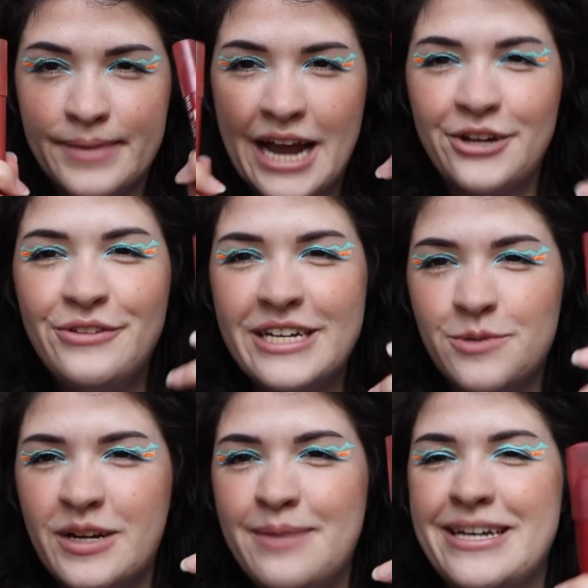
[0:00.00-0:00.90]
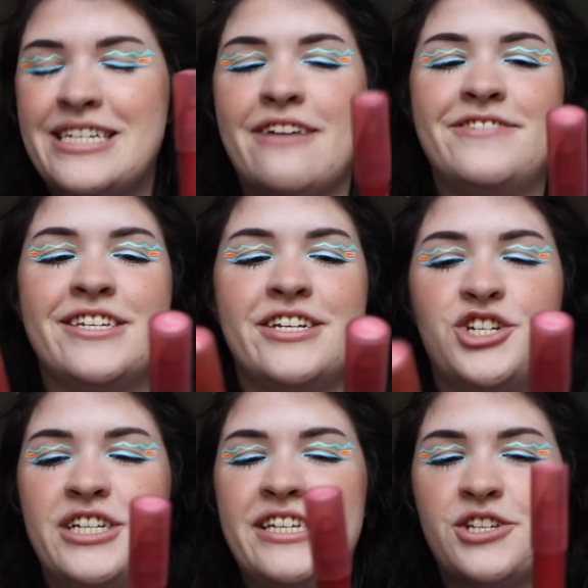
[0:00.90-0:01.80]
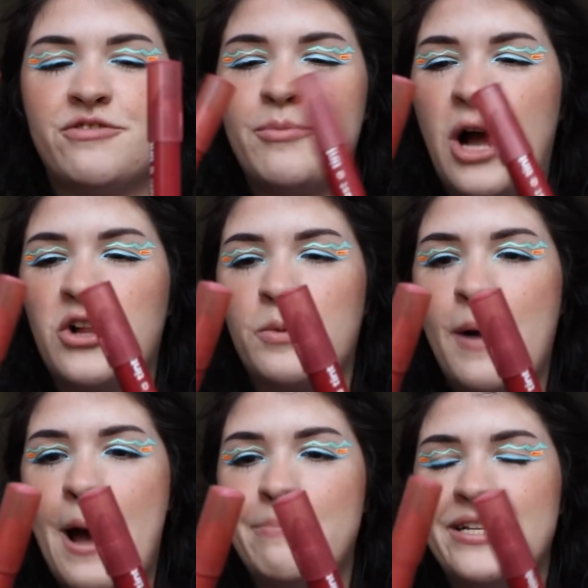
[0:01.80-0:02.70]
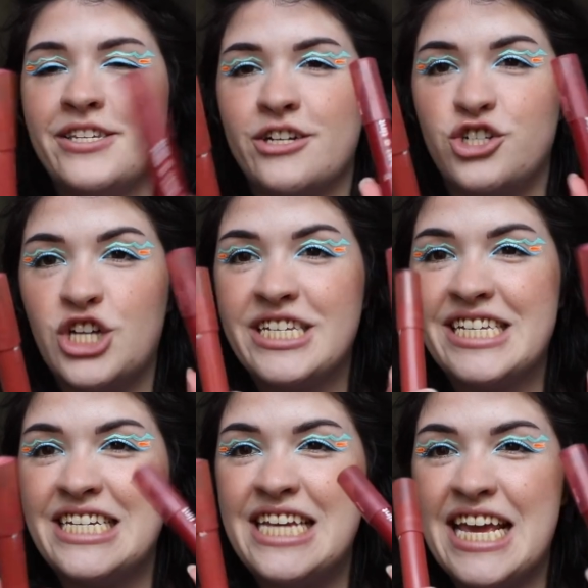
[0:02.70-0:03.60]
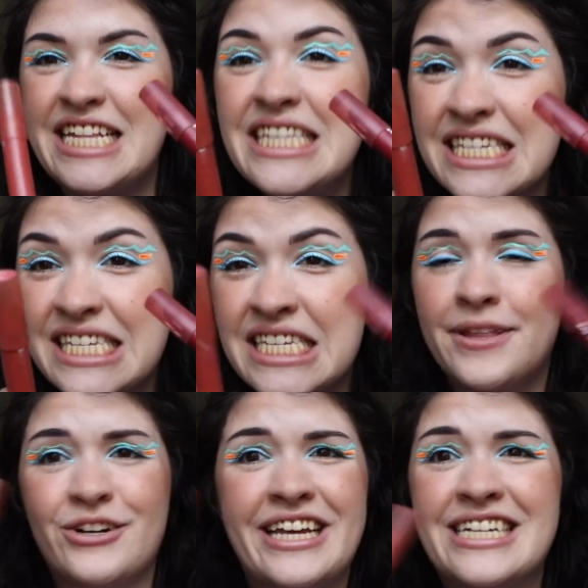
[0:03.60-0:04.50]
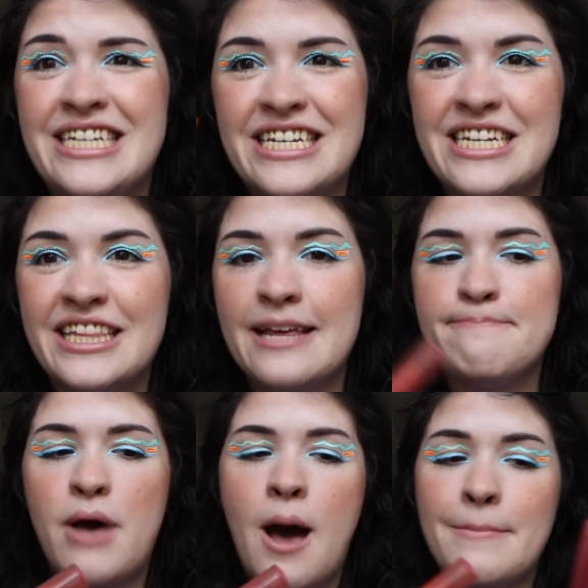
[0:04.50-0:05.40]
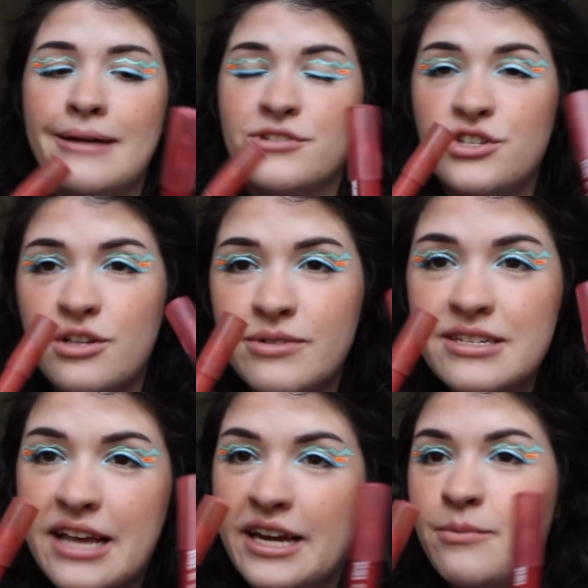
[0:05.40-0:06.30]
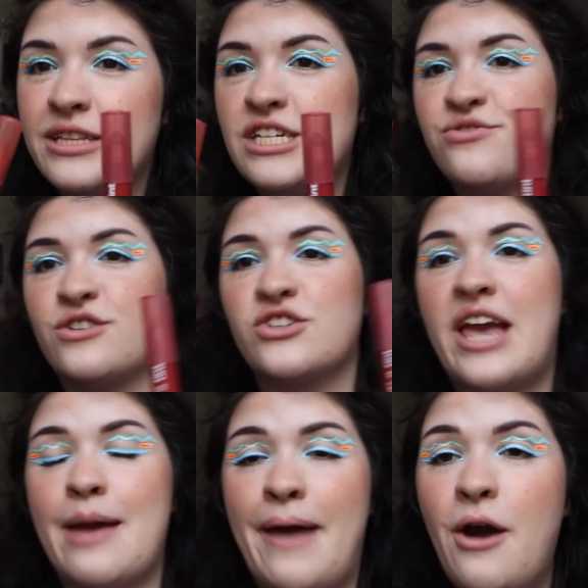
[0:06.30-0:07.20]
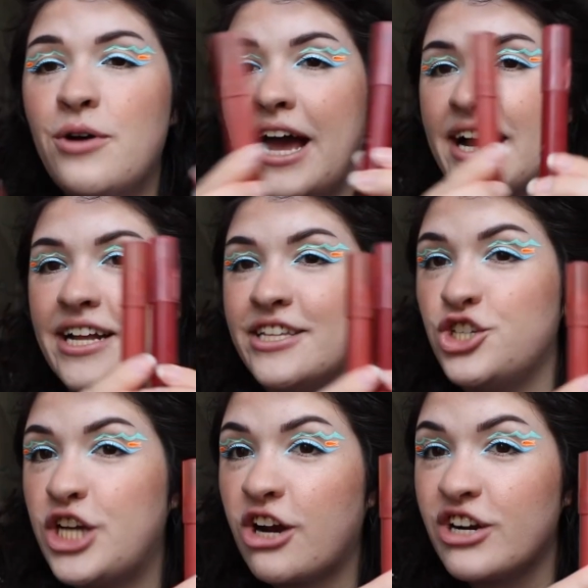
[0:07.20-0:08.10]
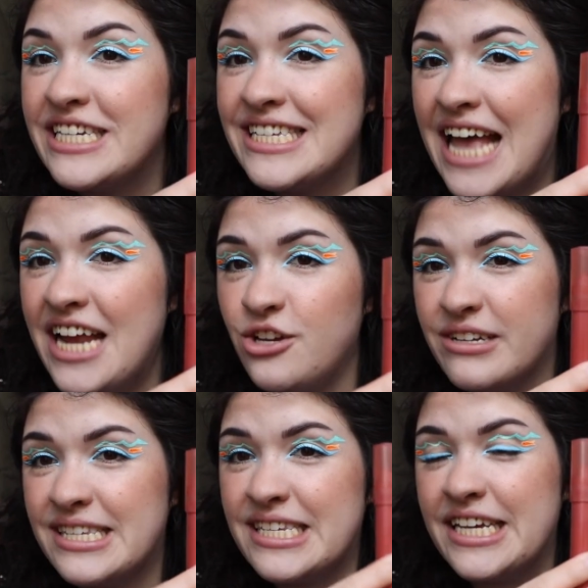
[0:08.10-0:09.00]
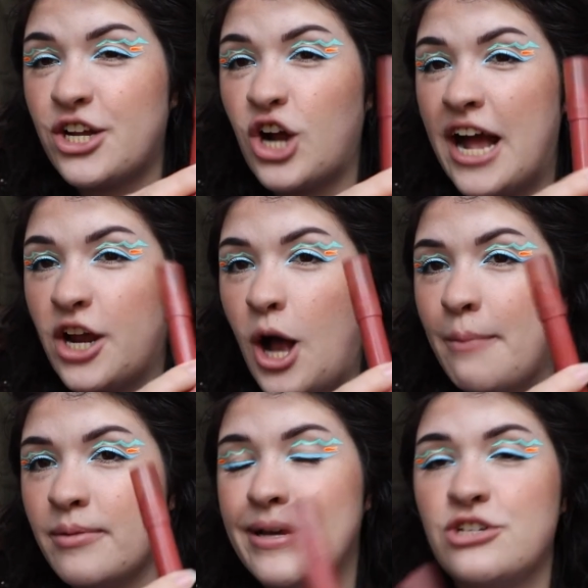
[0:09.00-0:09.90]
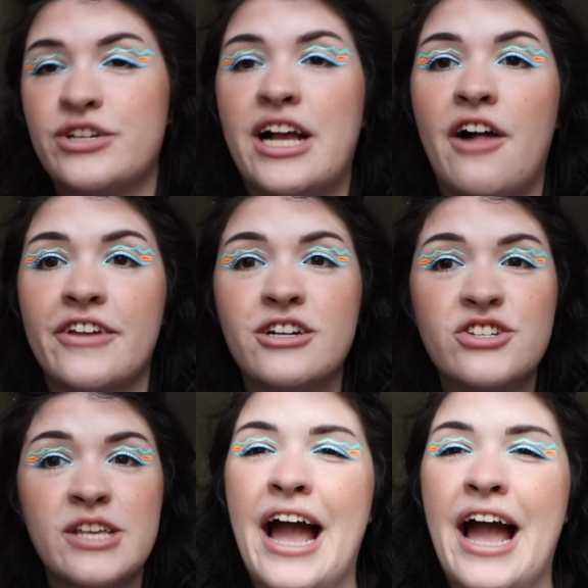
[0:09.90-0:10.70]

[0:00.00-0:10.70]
I knew these were gonna be a tough decision. These are from ColourPop. It's their Just a Tints. They're like a tinted lip balm. I was so excited when these first came out. I got the cherry set. You can see they're kind of complementary colors.